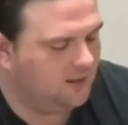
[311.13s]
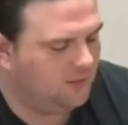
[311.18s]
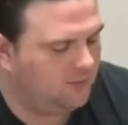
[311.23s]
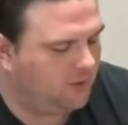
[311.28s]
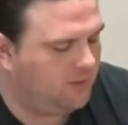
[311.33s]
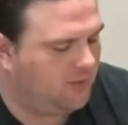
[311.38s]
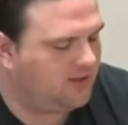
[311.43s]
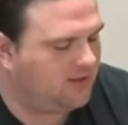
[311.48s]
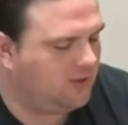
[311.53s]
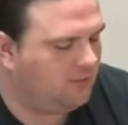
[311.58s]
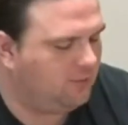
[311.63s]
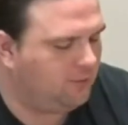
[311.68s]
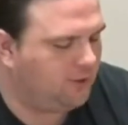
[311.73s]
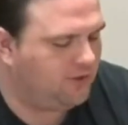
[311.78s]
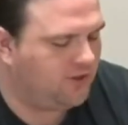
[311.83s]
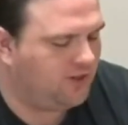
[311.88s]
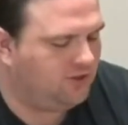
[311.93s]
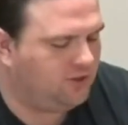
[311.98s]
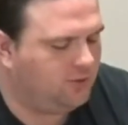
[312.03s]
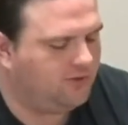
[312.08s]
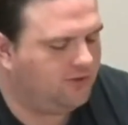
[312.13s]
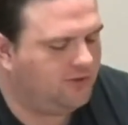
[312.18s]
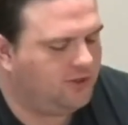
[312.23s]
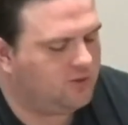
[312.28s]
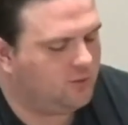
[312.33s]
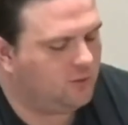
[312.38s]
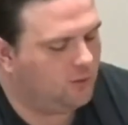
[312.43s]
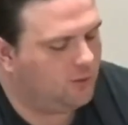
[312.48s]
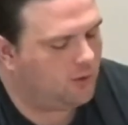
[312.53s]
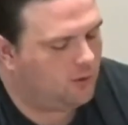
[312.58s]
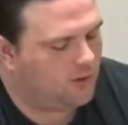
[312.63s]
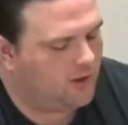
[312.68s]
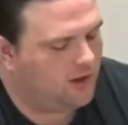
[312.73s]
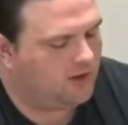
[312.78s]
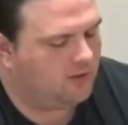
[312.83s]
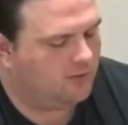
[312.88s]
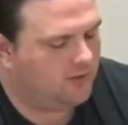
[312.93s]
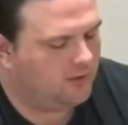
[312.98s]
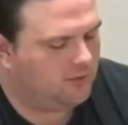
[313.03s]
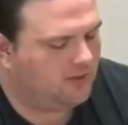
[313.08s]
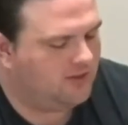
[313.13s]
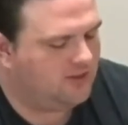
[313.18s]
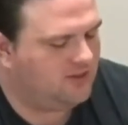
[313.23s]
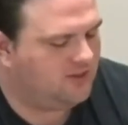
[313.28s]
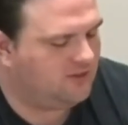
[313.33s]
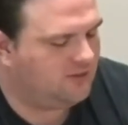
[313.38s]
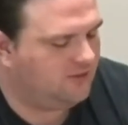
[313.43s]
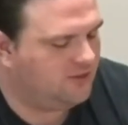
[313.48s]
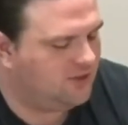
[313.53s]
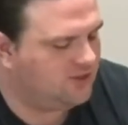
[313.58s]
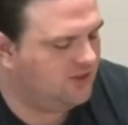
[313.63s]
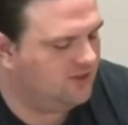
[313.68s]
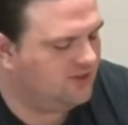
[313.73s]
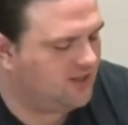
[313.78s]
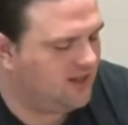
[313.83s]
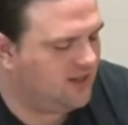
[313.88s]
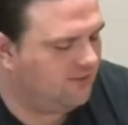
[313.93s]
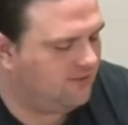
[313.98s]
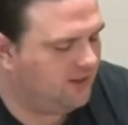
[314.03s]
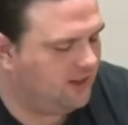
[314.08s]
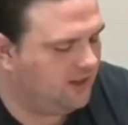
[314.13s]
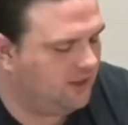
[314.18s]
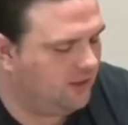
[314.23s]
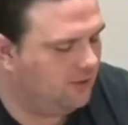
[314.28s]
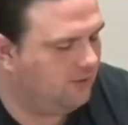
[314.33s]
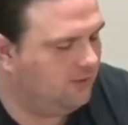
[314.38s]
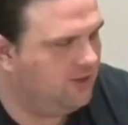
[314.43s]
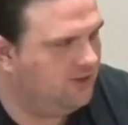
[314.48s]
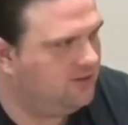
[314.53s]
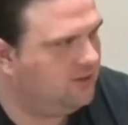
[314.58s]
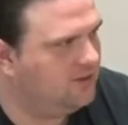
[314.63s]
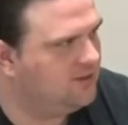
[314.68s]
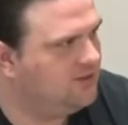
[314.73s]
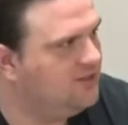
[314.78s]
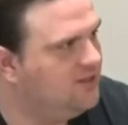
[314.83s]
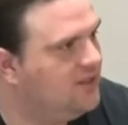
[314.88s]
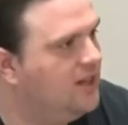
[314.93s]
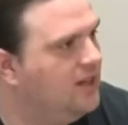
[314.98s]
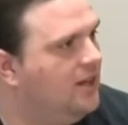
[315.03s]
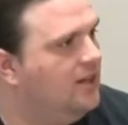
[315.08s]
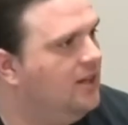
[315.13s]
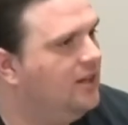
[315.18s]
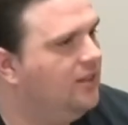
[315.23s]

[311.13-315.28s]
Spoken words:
Implementing pretrial supervision will require commitment to sufficient staffing and other resources.